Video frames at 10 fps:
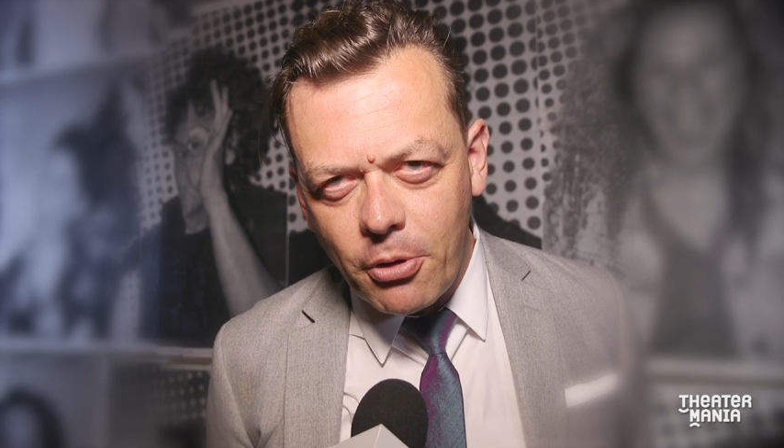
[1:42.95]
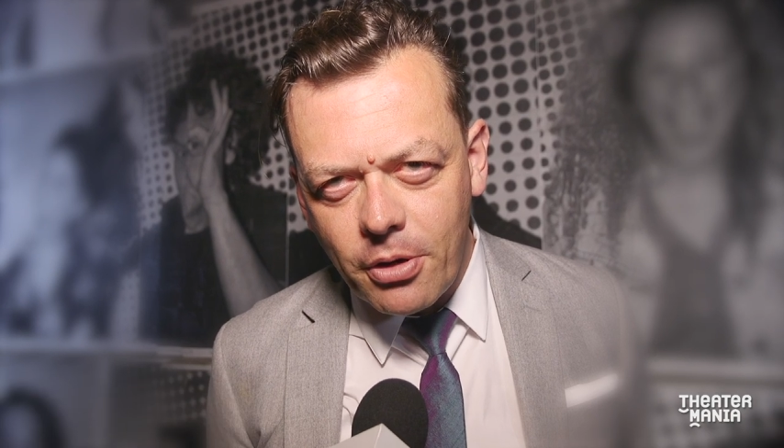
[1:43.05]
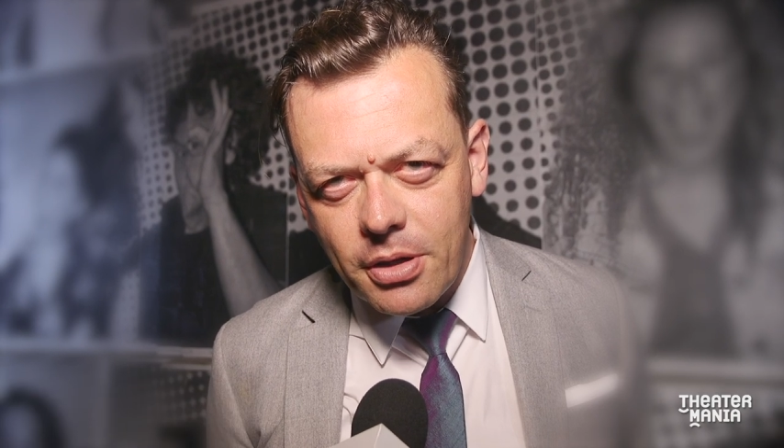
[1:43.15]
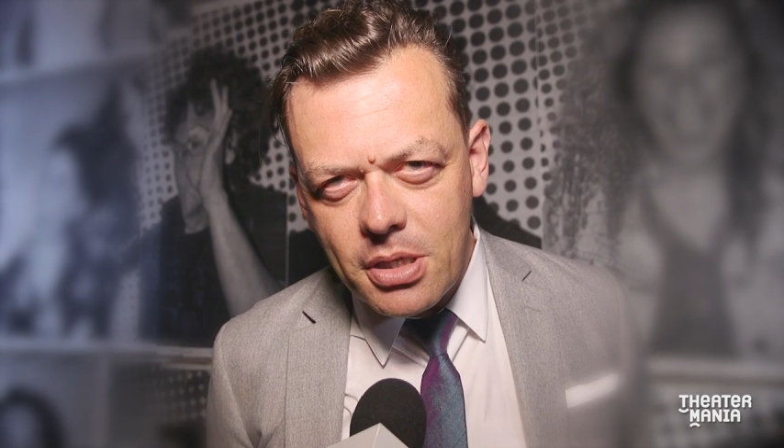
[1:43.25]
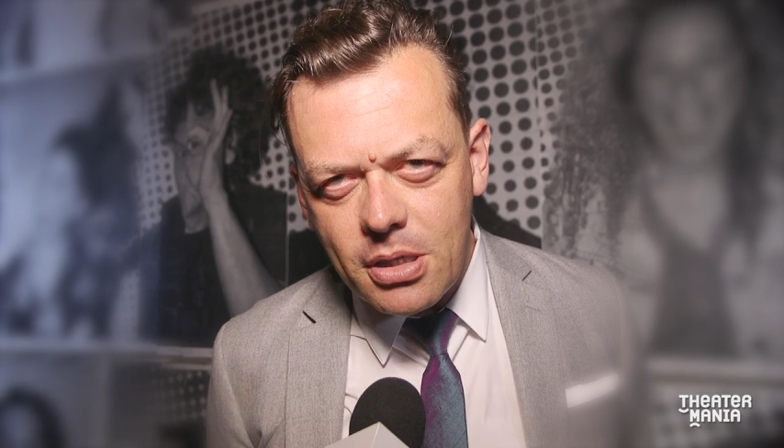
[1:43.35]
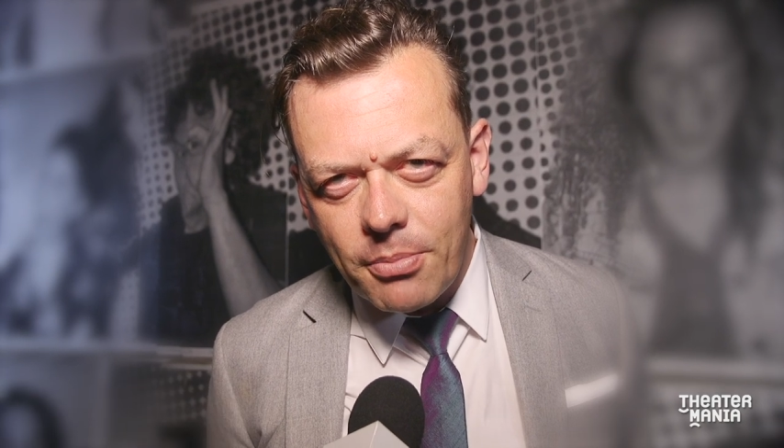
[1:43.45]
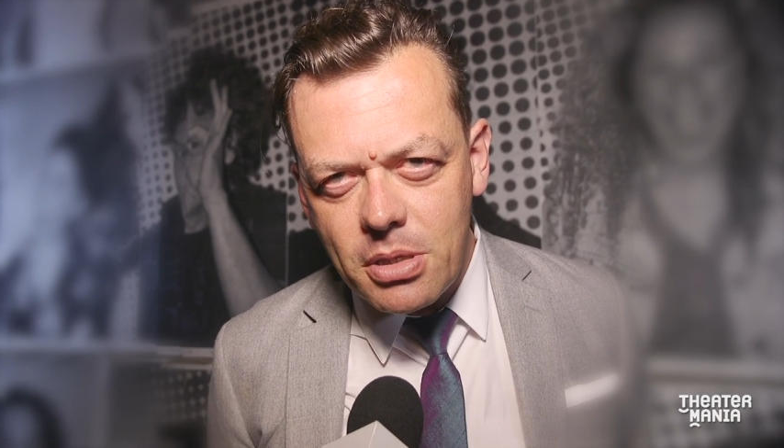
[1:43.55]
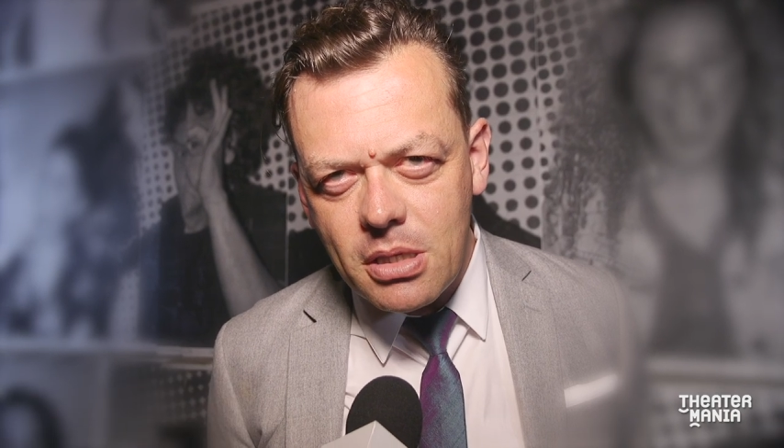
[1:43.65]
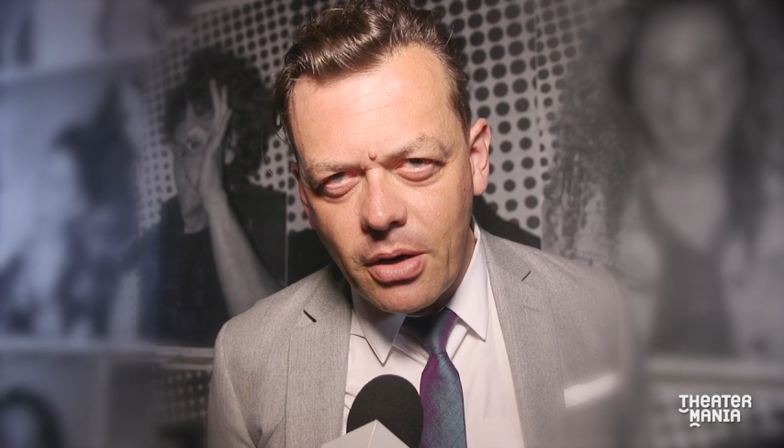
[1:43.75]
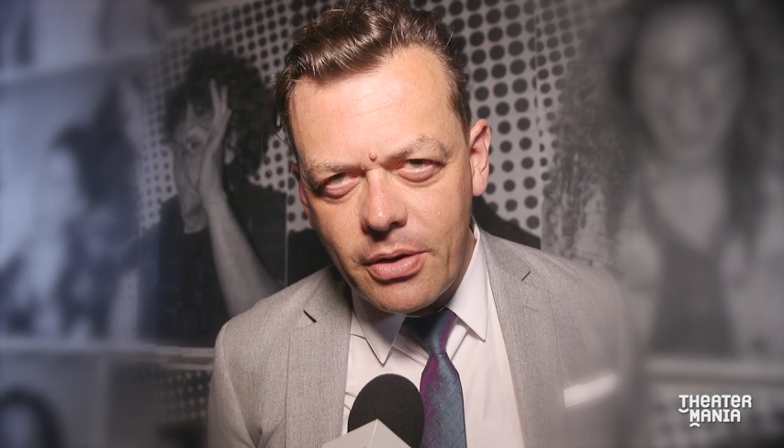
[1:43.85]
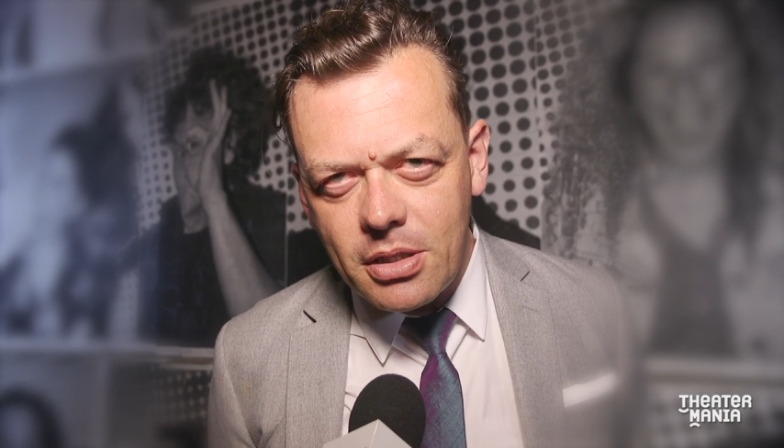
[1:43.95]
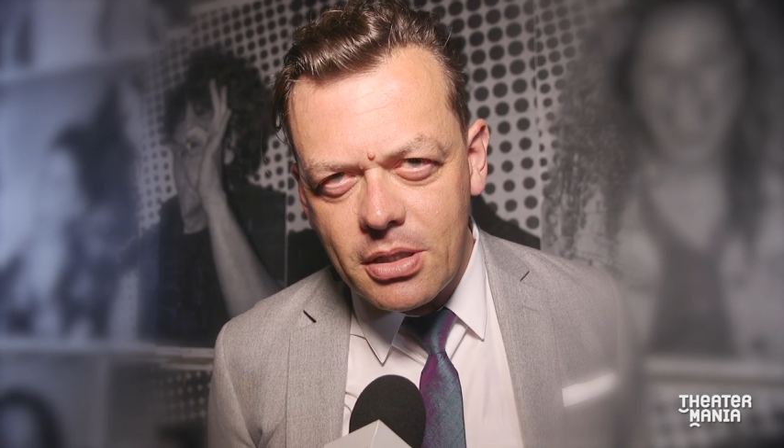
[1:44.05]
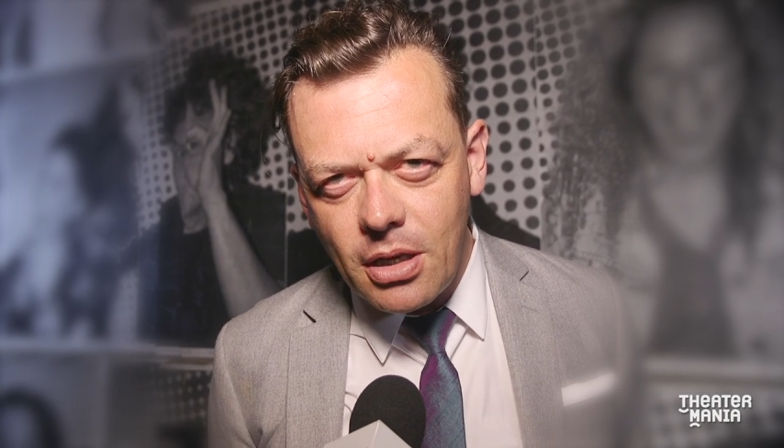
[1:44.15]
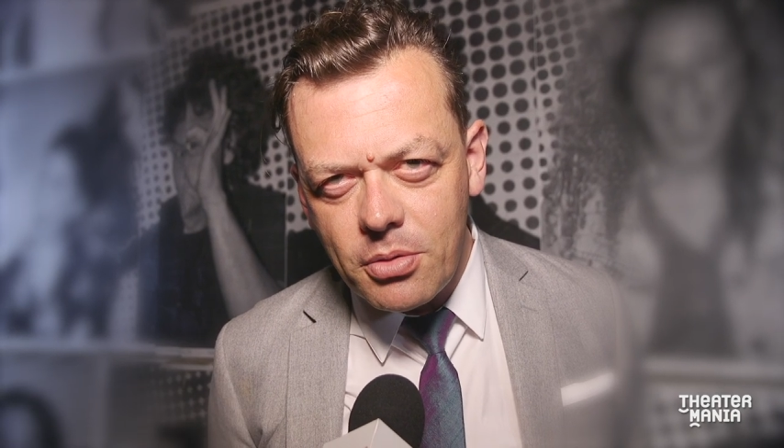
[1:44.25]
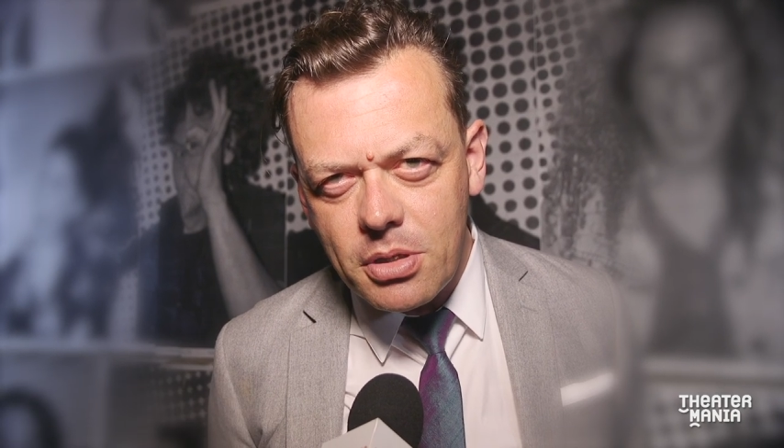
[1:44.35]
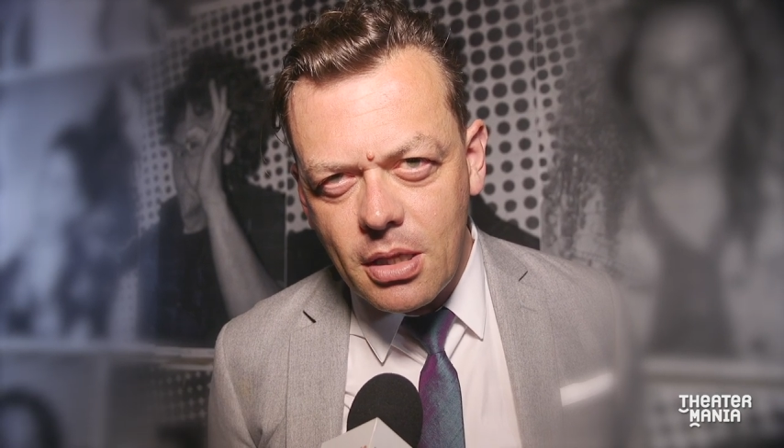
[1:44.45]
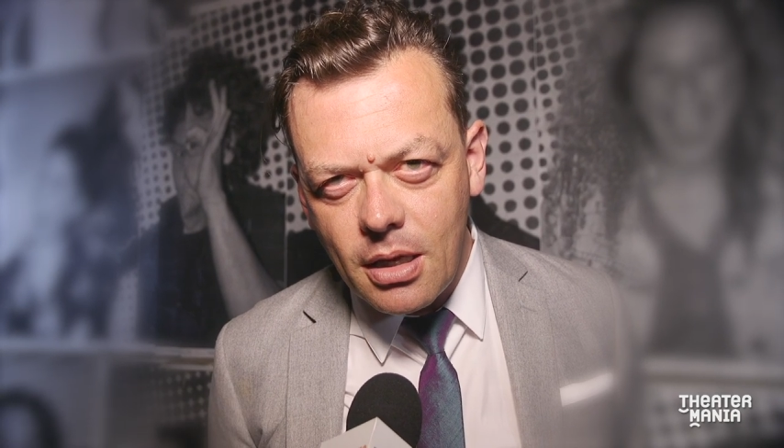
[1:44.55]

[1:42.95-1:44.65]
points Tom Sturridge knows